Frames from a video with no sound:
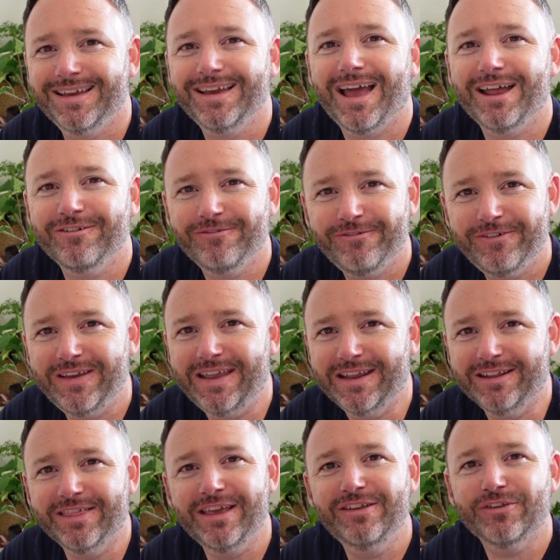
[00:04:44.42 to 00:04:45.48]
and
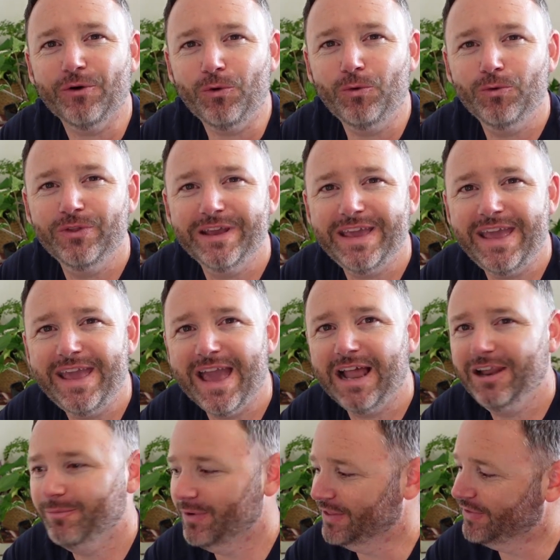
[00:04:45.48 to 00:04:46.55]
feed. These are all the key
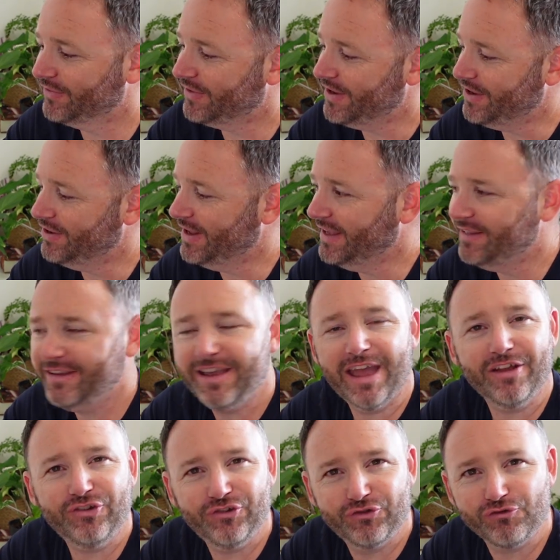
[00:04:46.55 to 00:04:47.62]
elements that you need to
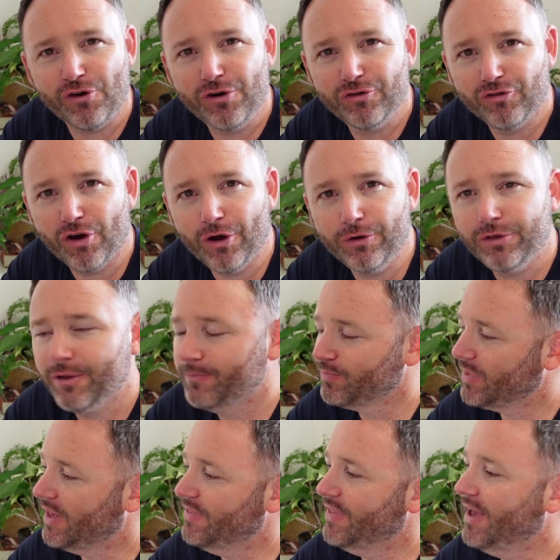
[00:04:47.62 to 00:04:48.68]
get strong growth
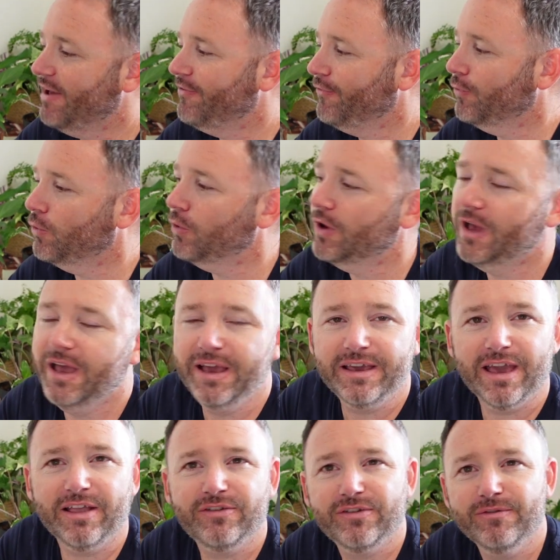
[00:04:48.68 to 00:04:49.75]
and therefore
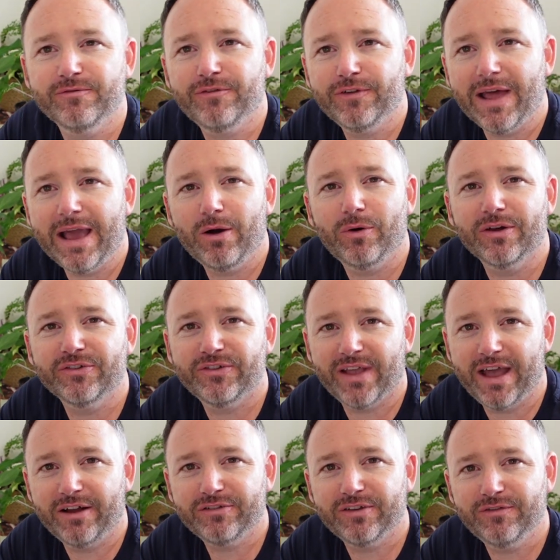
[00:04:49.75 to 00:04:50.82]
get some flowers
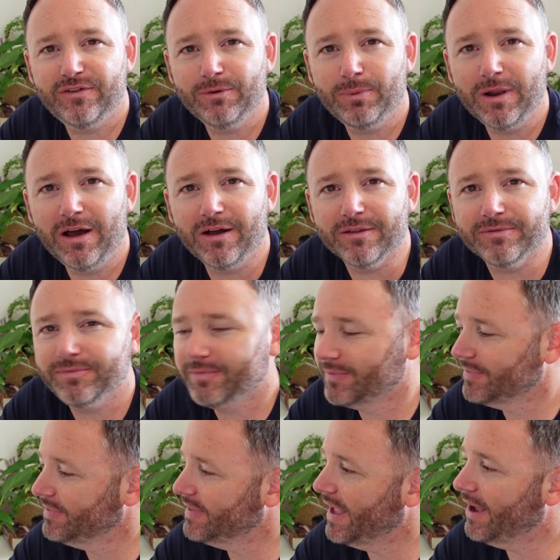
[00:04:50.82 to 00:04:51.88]
out of your plant.
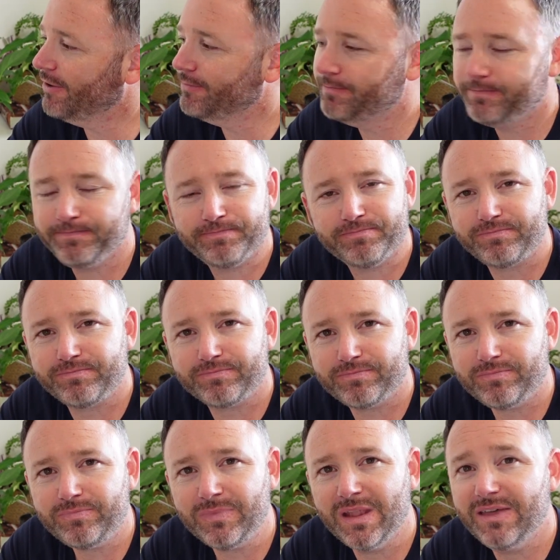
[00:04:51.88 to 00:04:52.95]
Now,
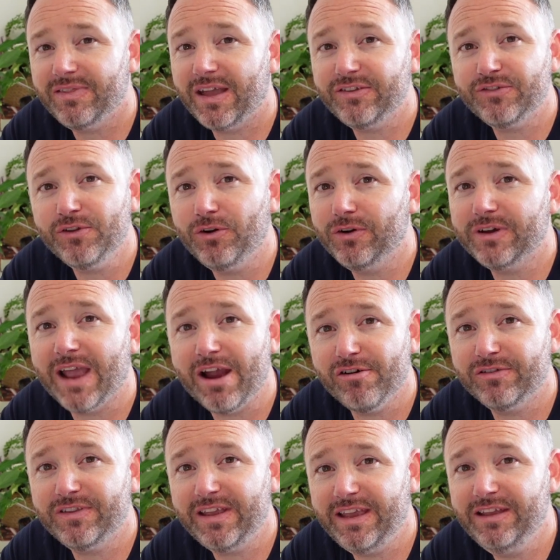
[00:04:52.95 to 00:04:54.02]
that's not
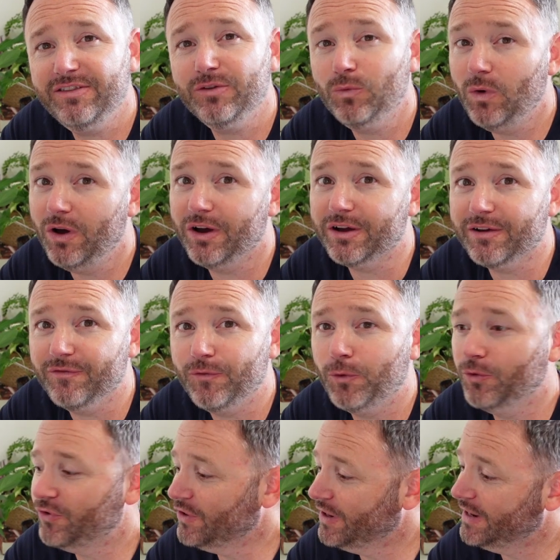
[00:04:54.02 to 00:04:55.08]
guaranteed to work,
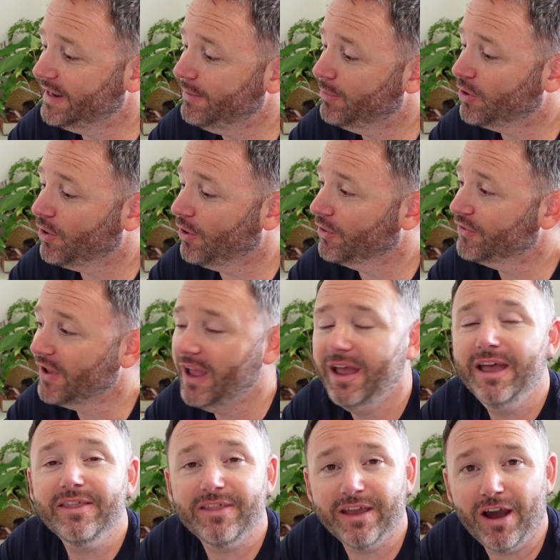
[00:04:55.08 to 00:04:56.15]
unfortunately, because
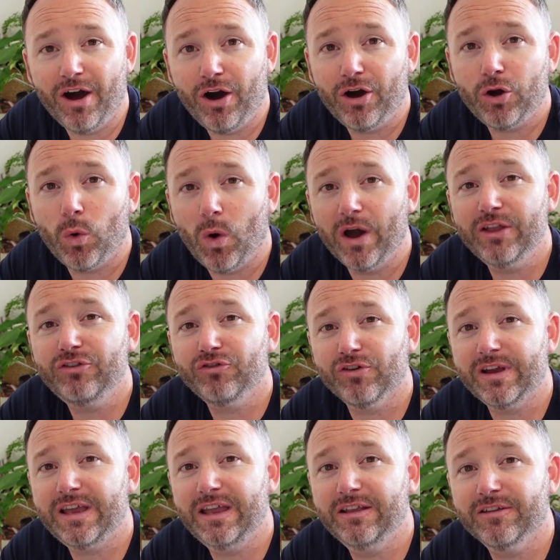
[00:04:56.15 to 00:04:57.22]
they are quite
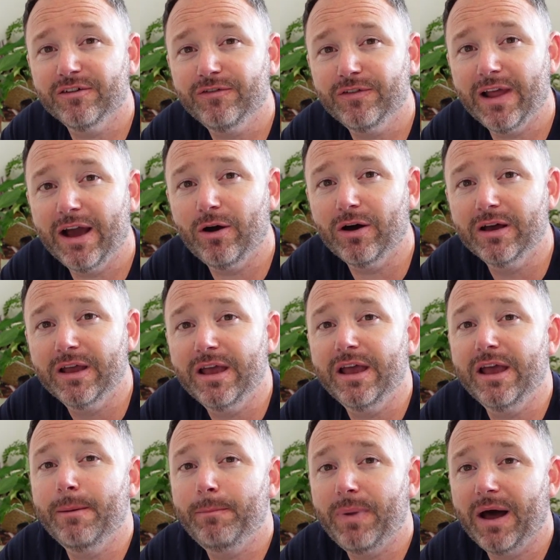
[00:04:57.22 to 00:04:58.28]
tricky to flower,
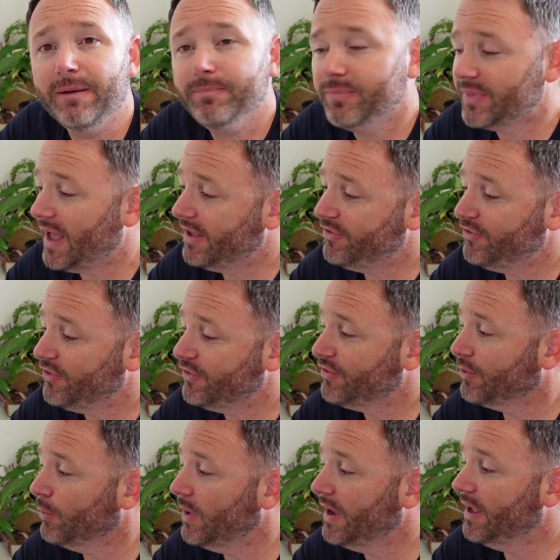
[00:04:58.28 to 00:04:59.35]
but that's just
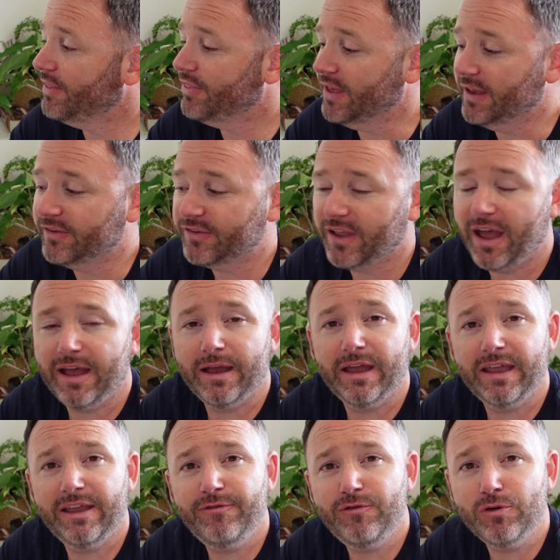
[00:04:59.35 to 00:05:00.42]
the way of things.
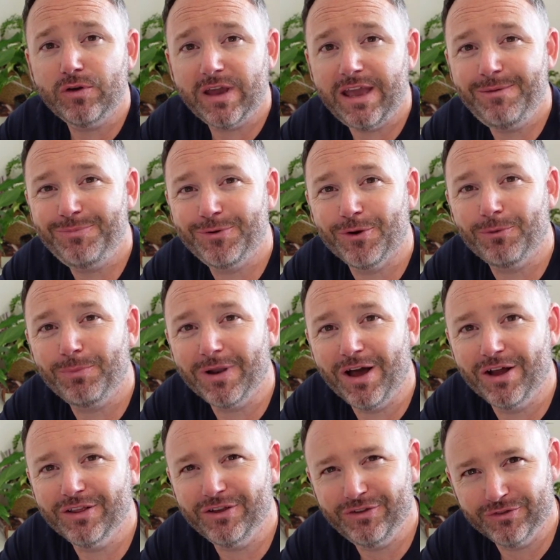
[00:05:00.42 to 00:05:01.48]
If you keep your
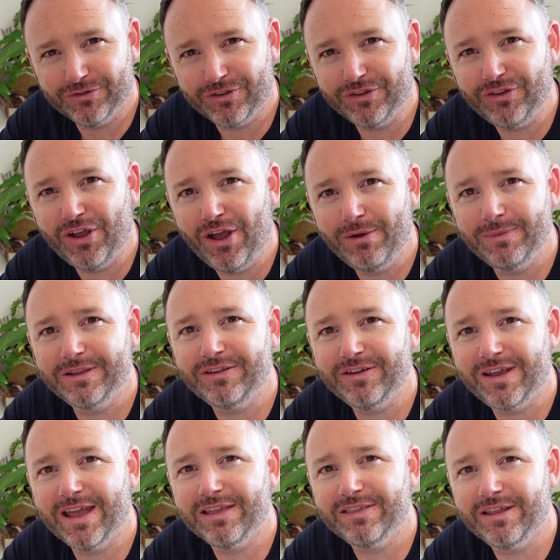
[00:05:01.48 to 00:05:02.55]
plant and you're determined to
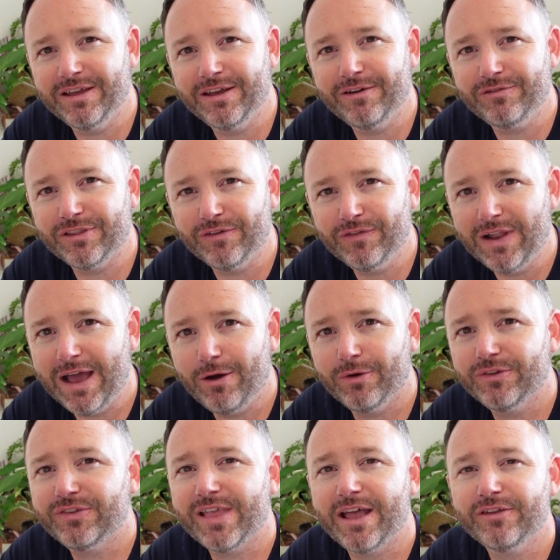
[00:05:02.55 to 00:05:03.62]
get the
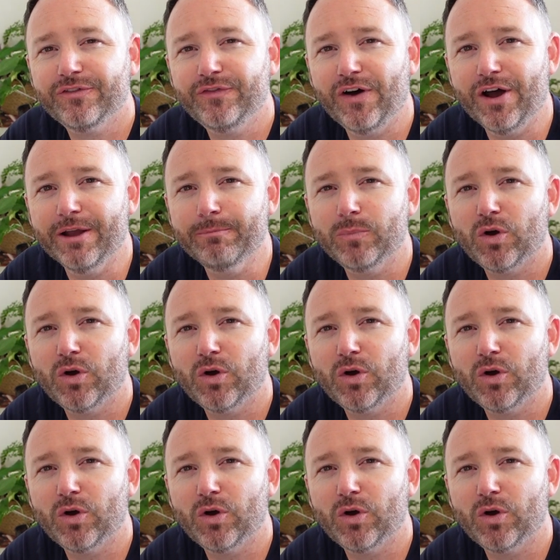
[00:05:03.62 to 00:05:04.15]
flowers, that's fine,